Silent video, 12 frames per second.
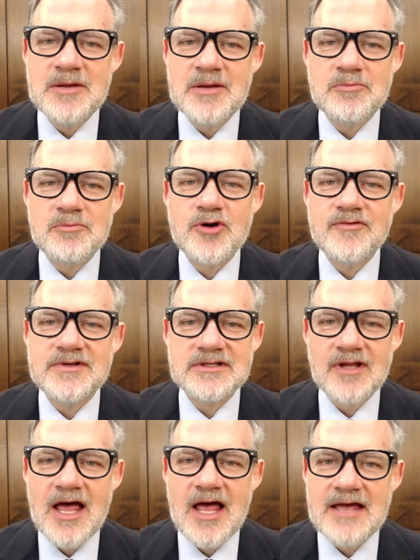improving the
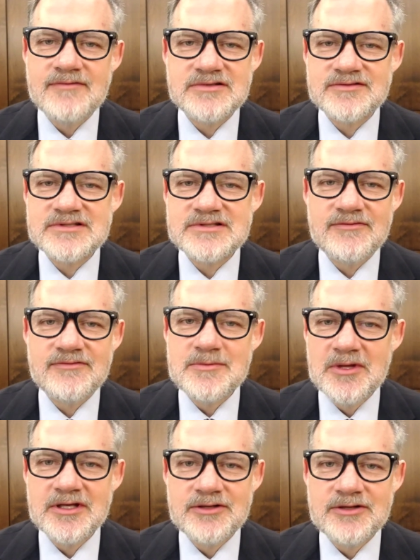lives of 70
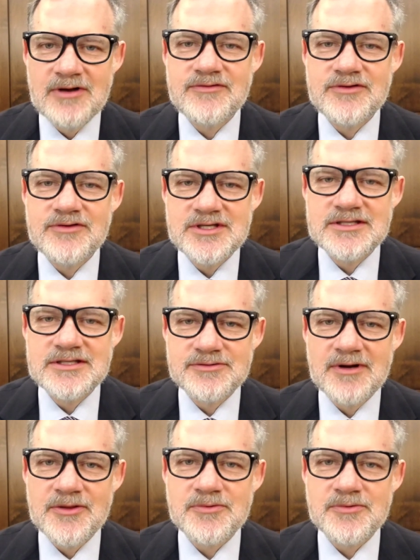million refugees
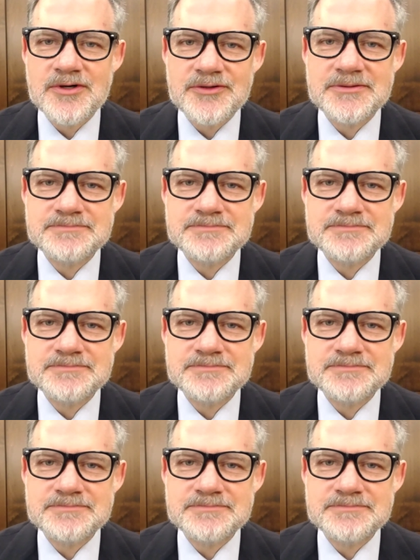around the world.